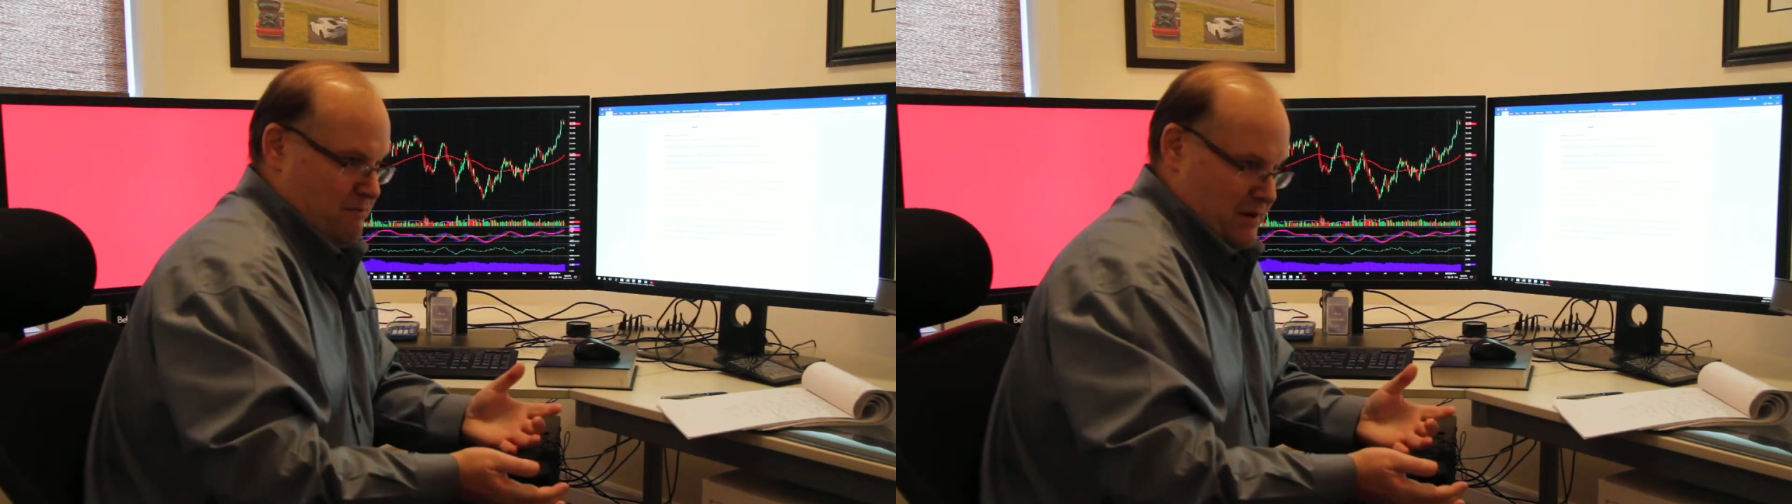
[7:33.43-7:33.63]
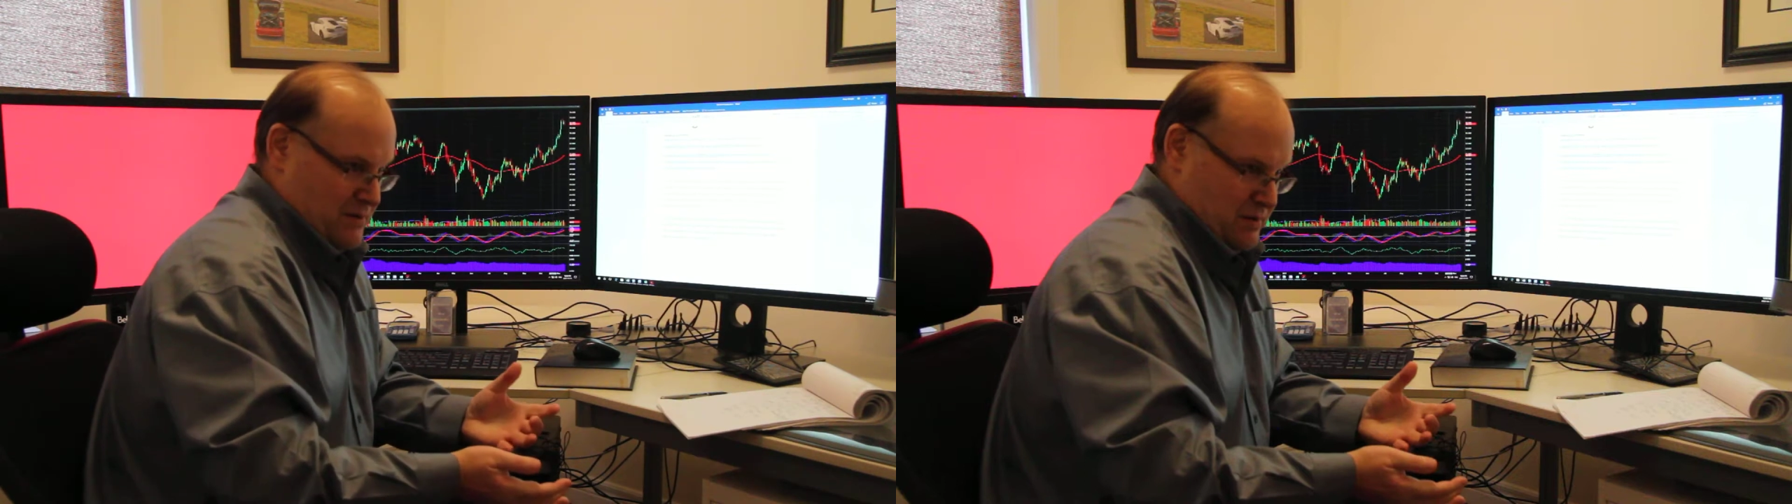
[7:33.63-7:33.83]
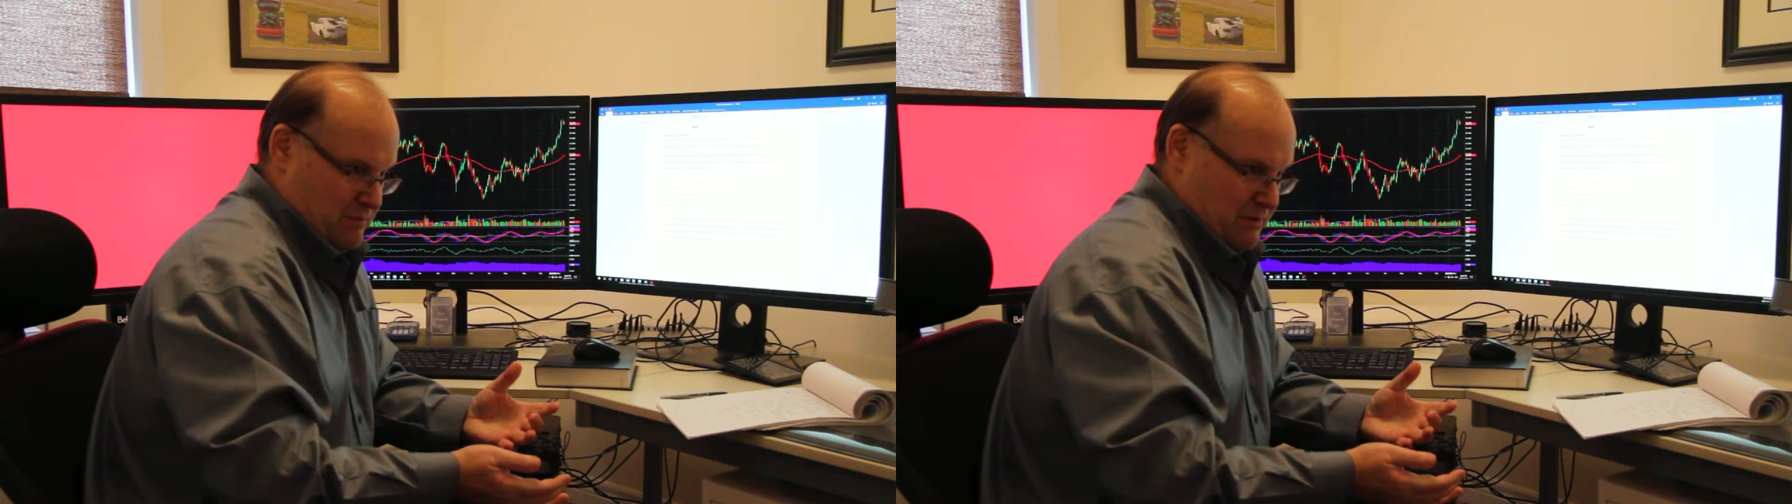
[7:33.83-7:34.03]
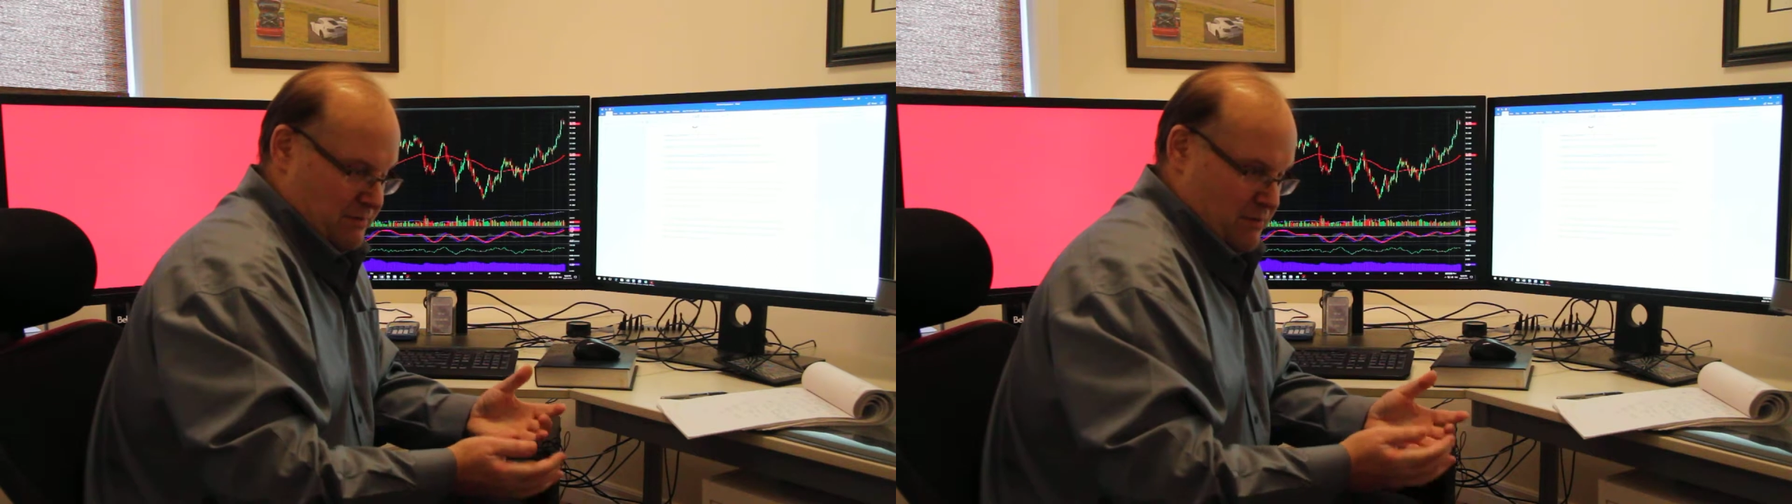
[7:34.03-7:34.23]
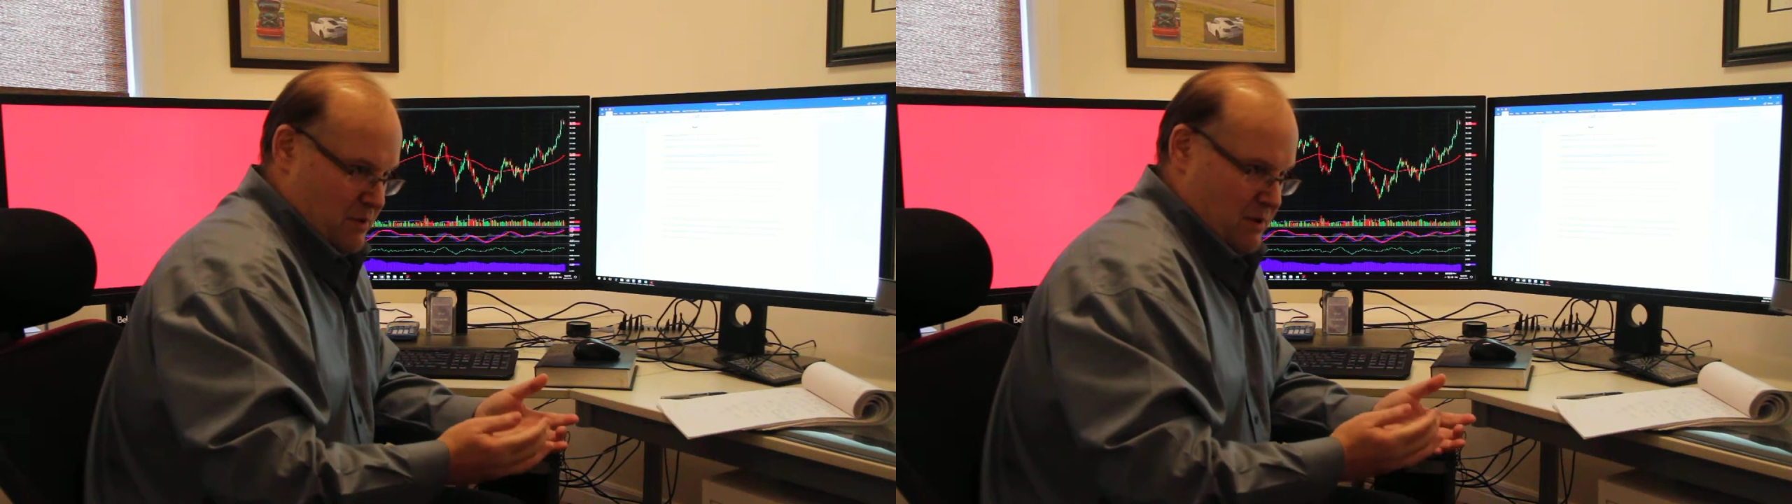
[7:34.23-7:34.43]
mentioned
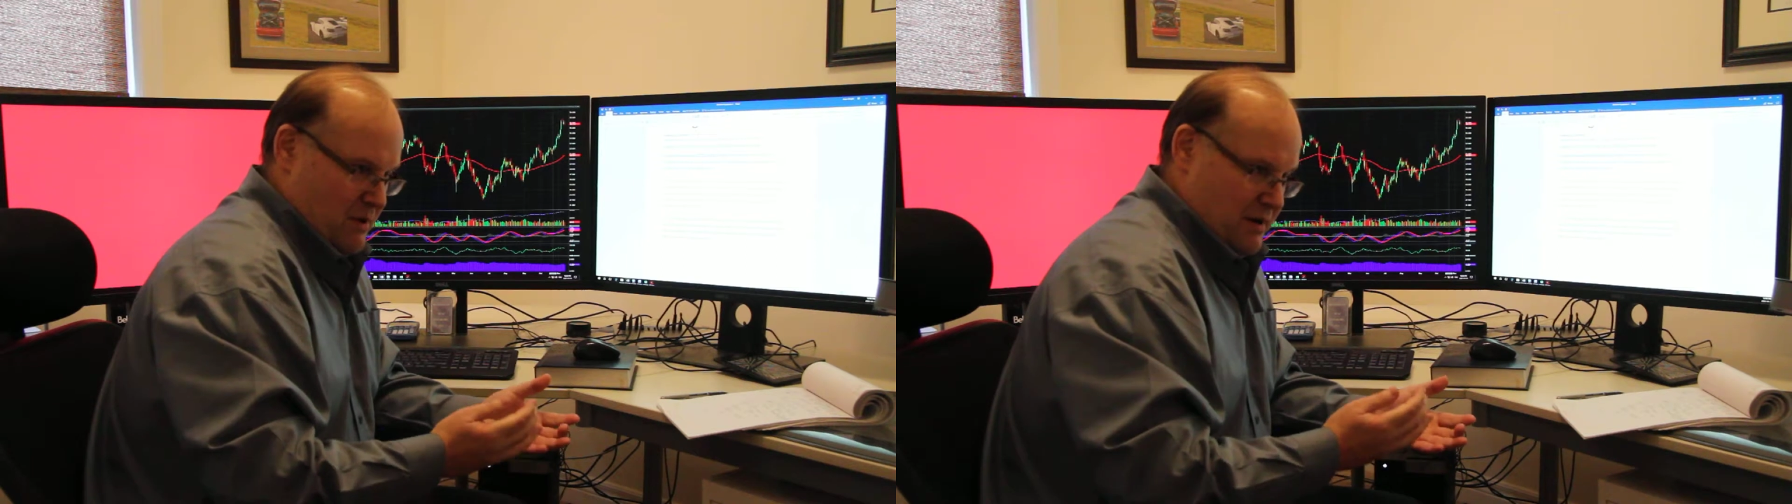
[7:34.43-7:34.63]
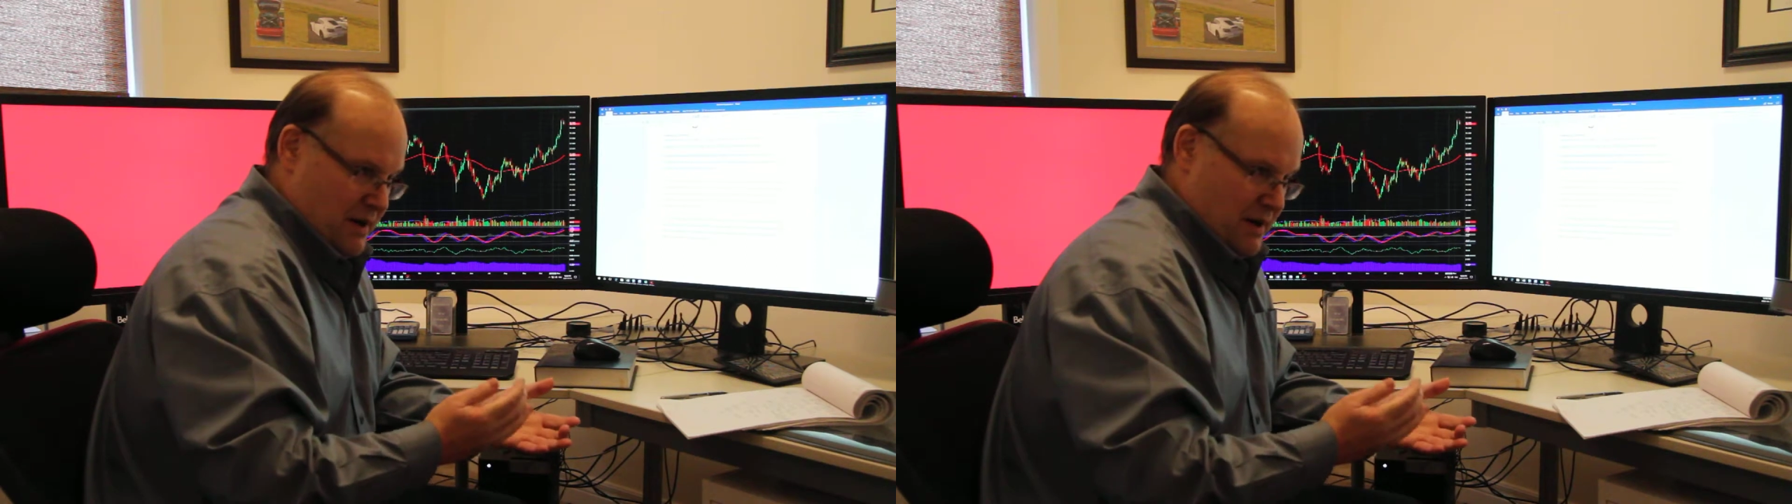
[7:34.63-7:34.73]
before,